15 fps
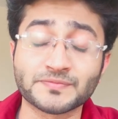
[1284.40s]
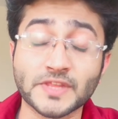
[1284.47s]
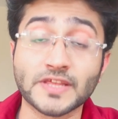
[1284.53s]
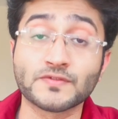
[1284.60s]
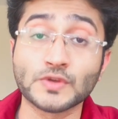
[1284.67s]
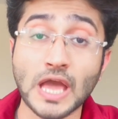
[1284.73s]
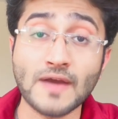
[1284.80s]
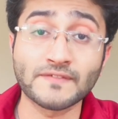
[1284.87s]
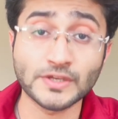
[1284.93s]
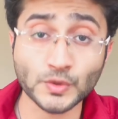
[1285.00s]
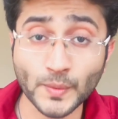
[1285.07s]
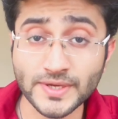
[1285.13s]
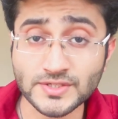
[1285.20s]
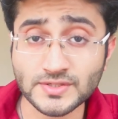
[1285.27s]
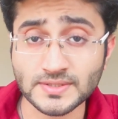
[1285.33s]
if you have any
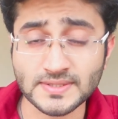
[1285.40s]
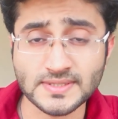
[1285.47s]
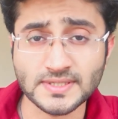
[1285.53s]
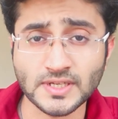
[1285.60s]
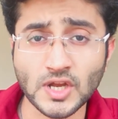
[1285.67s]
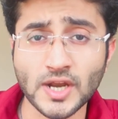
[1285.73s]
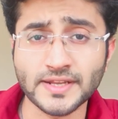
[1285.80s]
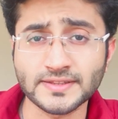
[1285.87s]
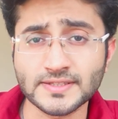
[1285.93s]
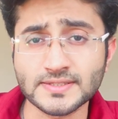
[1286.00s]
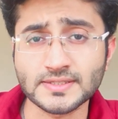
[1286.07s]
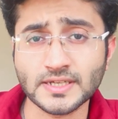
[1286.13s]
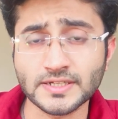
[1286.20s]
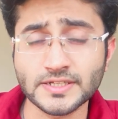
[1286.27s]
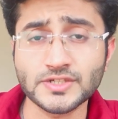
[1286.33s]
questions regarding this
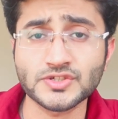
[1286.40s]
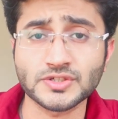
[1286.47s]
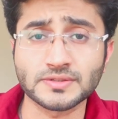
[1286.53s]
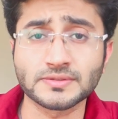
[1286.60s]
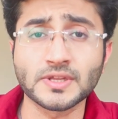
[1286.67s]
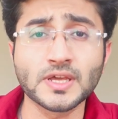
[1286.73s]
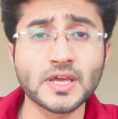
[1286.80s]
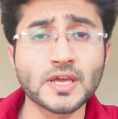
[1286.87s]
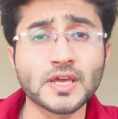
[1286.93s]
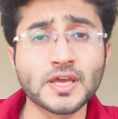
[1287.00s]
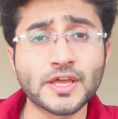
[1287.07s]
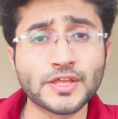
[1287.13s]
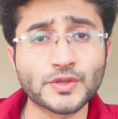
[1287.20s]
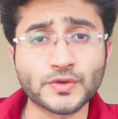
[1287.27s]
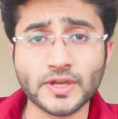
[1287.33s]
condition,
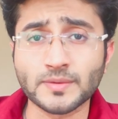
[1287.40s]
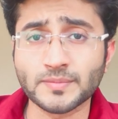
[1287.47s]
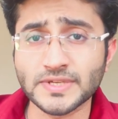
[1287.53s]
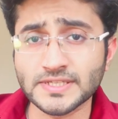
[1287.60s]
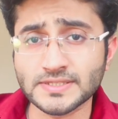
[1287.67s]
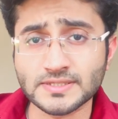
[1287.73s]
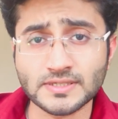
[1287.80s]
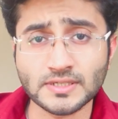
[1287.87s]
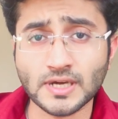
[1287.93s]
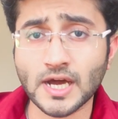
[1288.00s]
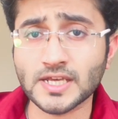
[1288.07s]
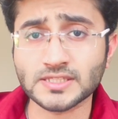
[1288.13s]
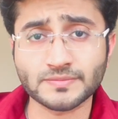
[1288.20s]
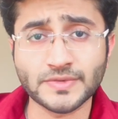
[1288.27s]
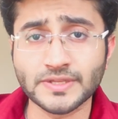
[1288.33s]
you can please
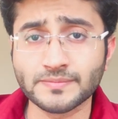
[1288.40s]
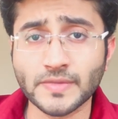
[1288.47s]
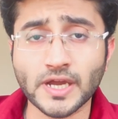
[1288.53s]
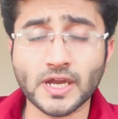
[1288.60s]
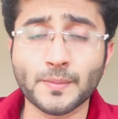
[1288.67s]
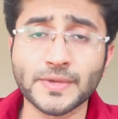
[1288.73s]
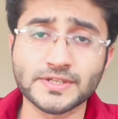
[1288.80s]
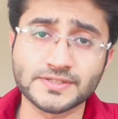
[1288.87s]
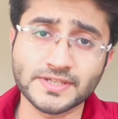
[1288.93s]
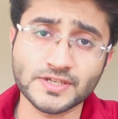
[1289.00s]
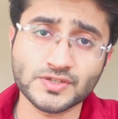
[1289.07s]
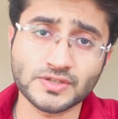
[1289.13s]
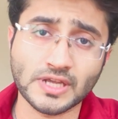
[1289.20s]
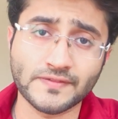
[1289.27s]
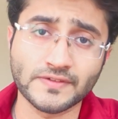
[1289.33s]
ask me in my comment
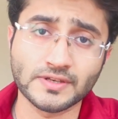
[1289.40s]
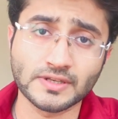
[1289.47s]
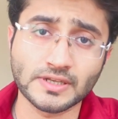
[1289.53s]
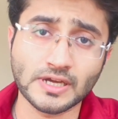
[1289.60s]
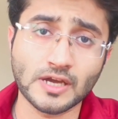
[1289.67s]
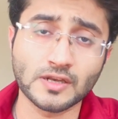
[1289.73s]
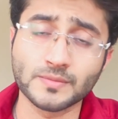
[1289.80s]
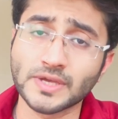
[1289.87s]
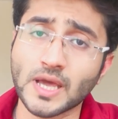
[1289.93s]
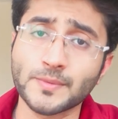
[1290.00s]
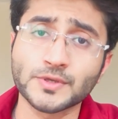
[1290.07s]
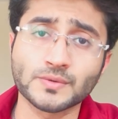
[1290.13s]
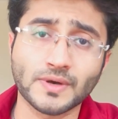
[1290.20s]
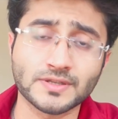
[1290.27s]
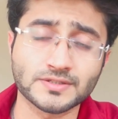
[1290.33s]
section. I'll be happy
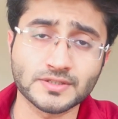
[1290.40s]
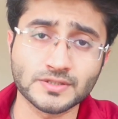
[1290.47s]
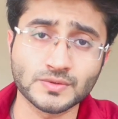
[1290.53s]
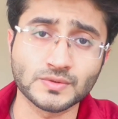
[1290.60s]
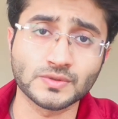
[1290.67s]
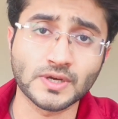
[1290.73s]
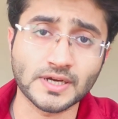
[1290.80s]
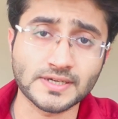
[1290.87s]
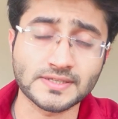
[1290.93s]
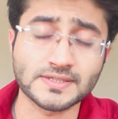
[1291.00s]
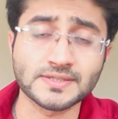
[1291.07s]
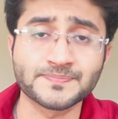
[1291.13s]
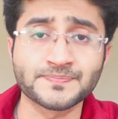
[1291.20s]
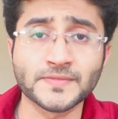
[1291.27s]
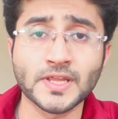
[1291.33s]
to answer you guys.
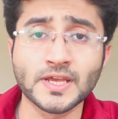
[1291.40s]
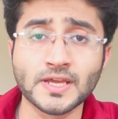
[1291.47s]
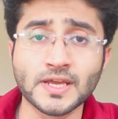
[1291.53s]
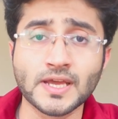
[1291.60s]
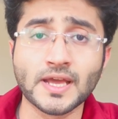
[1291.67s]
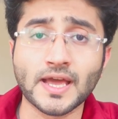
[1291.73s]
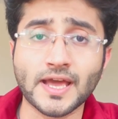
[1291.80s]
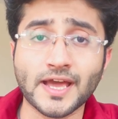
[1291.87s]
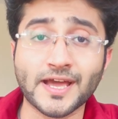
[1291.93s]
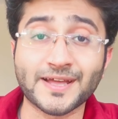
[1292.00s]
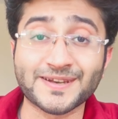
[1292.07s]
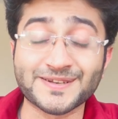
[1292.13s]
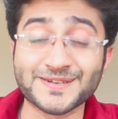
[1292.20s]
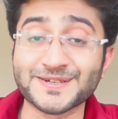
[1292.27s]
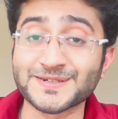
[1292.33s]

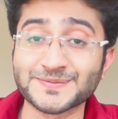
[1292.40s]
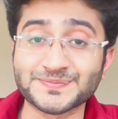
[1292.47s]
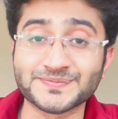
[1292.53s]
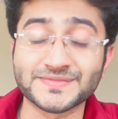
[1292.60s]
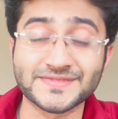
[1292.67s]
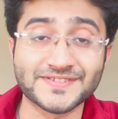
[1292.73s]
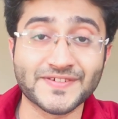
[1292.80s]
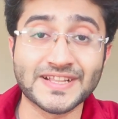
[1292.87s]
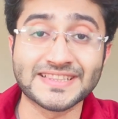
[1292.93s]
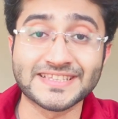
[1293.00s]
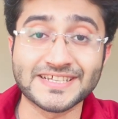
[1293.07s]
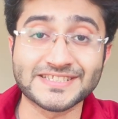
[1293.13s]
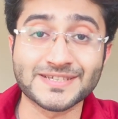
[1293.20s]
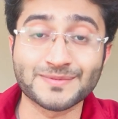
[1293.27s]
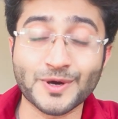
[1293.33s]
And well,
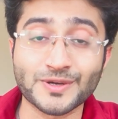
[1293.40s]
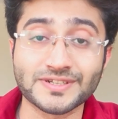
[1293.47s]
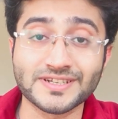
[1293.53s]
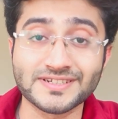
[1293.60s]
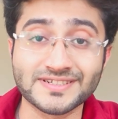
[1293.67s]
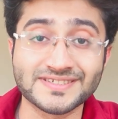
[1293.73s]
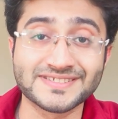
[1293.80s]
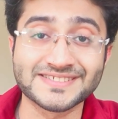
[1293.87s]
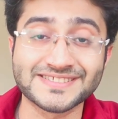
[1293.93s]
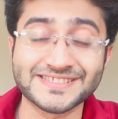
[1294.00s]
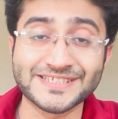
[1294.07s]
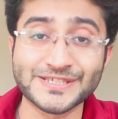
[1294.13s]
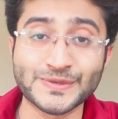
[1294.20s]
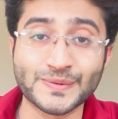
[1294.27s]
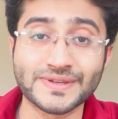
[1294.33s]
that's about it. See
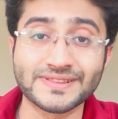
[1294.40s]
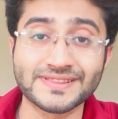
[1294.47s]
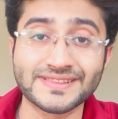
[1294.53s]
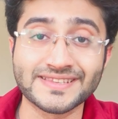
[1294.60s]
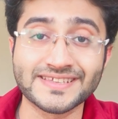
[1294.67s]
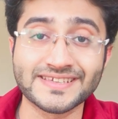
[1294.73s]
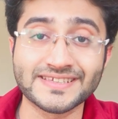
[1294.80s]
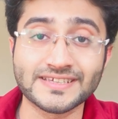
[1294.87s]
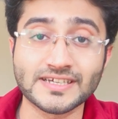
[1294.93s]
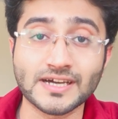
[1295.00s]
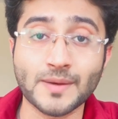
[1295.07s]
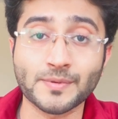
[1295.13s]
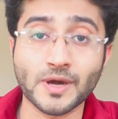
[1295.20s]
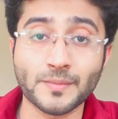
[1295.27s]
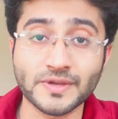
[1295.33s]
you in the
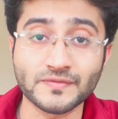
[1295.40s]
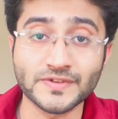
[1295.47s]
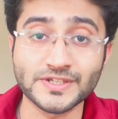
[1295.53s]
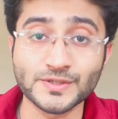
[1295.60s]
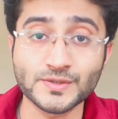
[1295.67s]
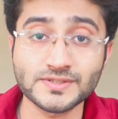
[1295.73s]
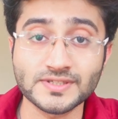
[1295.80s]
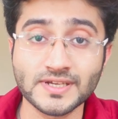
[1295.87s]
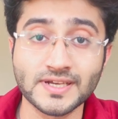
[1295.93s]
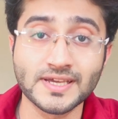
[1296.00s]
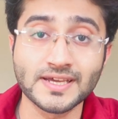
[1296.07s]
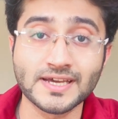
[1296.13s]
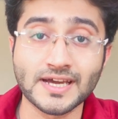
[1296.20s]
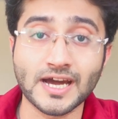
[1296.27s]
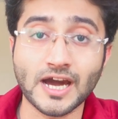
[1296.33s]
upcoming videos.
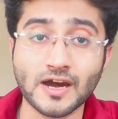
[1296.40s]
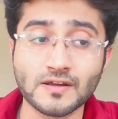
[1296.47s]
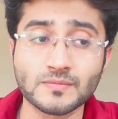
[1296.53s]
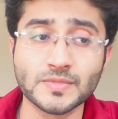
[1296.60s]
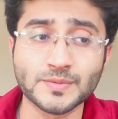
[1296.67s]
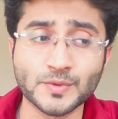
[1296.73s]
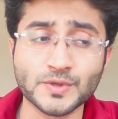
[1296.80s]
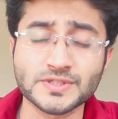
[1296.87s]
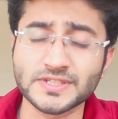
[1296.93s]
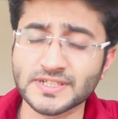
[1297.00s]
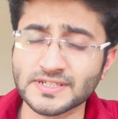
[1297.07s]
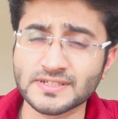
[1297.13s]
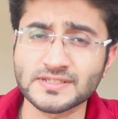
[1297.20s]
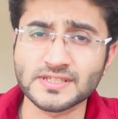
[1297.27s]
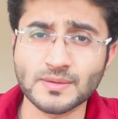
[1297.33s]
I'll be
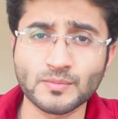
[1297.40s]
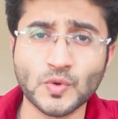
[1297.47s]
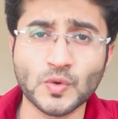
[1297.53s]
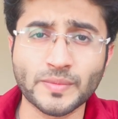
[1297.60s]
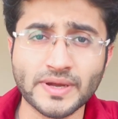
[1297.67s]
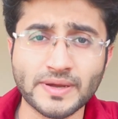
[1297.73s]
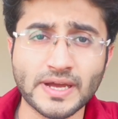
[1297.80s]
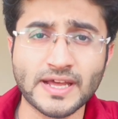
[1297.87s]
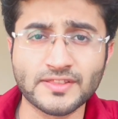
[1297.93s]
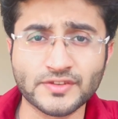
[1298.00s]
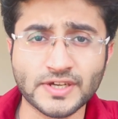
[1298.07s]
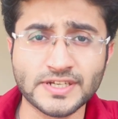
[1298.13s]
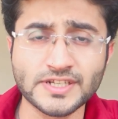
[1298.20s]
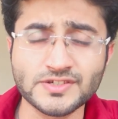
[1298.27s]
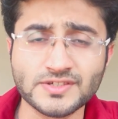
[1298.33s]
posting some more health
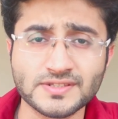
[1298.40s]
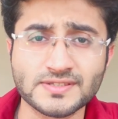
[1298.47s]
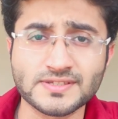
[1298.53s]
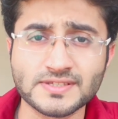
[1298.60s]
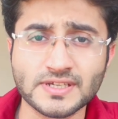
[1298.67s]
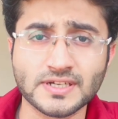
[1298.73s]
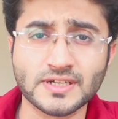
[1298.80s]
conditions.